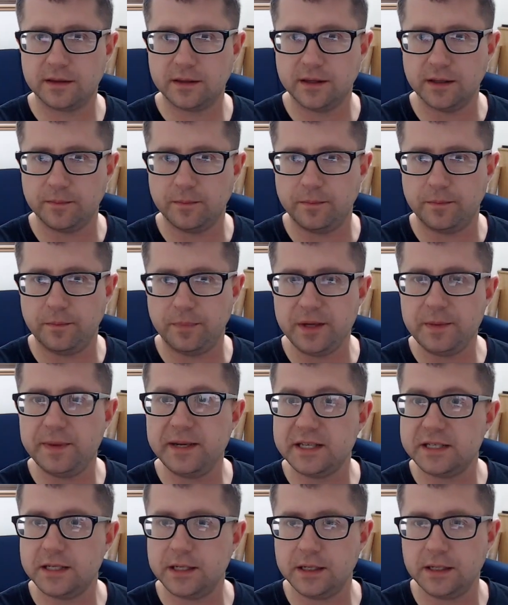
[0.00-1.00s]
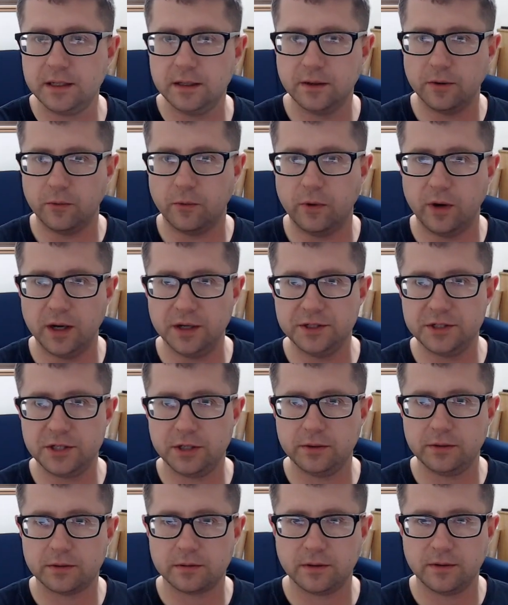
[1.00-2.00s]
the BPT 1,
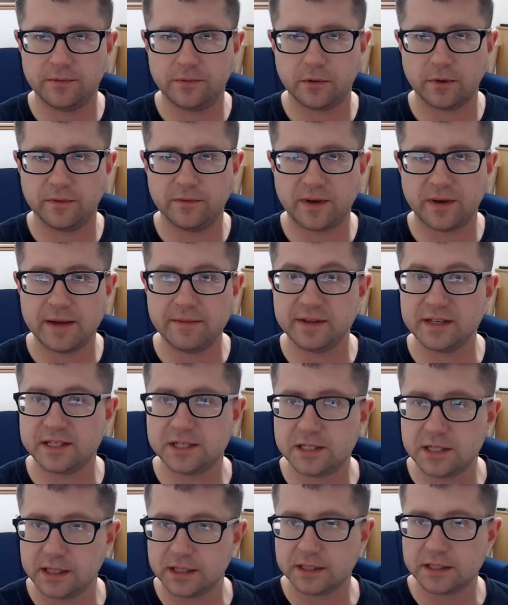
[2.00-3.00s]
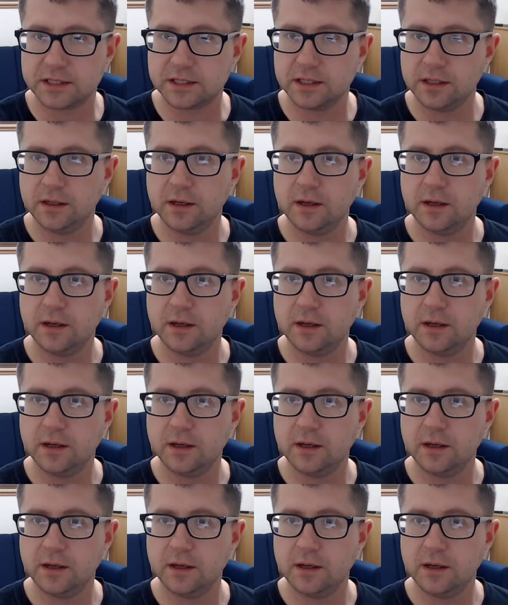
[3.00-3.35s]
2, 3, 4, 5, and 6